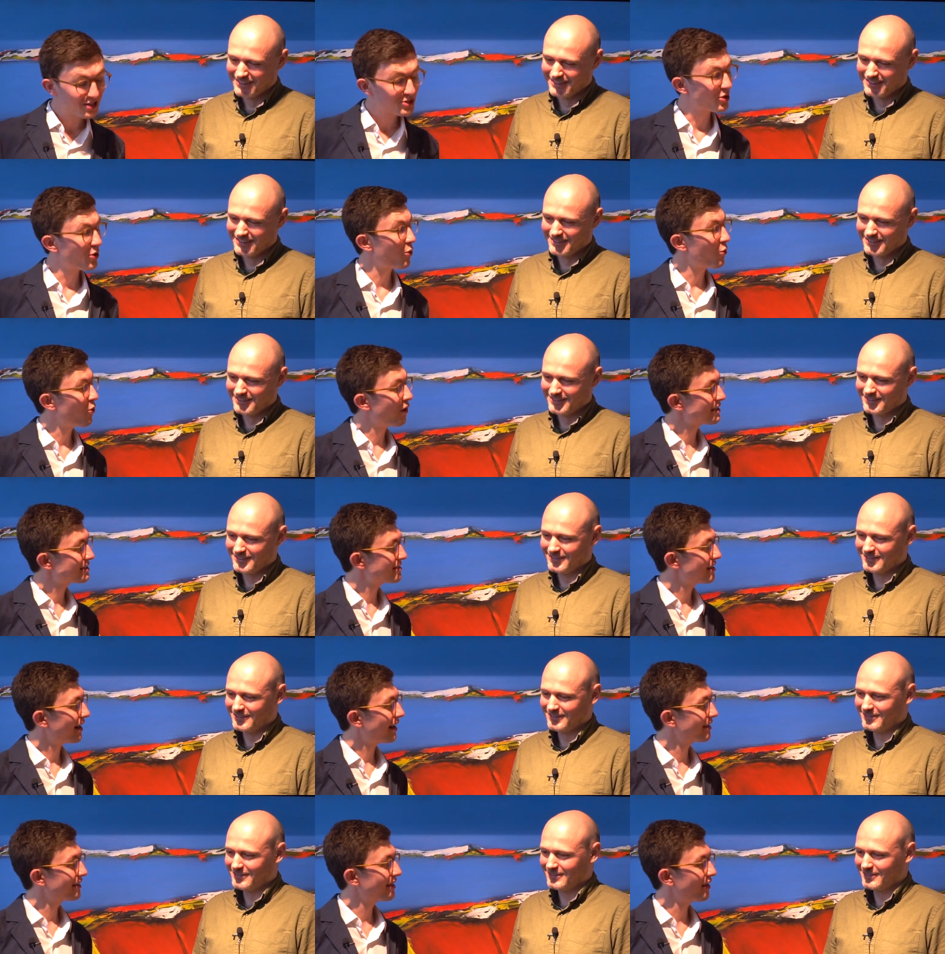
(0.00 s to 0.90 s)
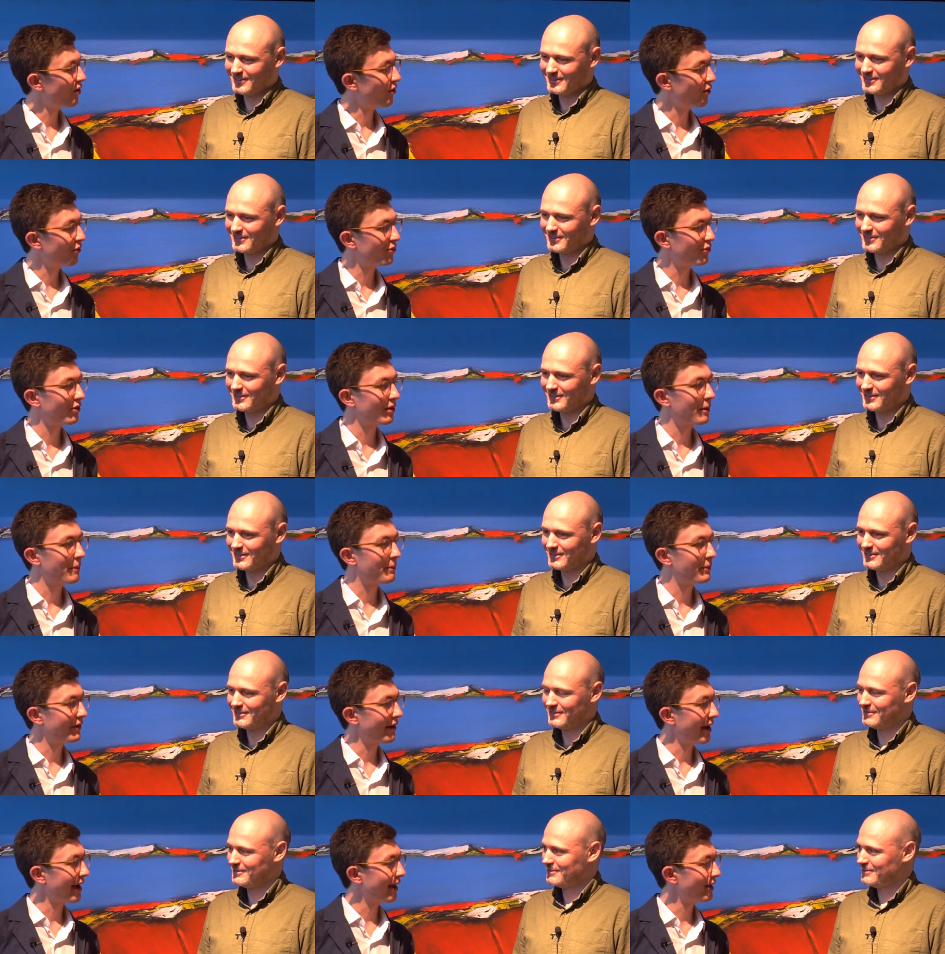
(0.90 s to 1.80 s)
Speaker 1: So what's the idea of
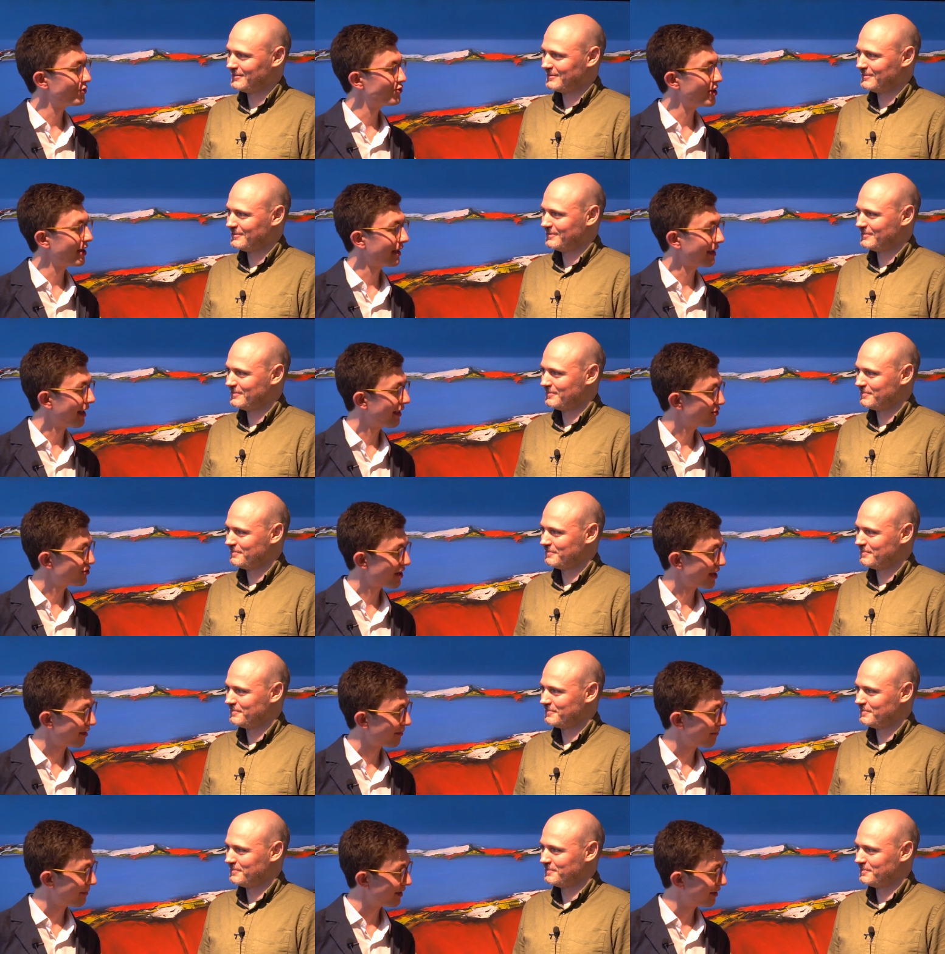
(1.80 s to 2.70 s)
a uh, handshake handshake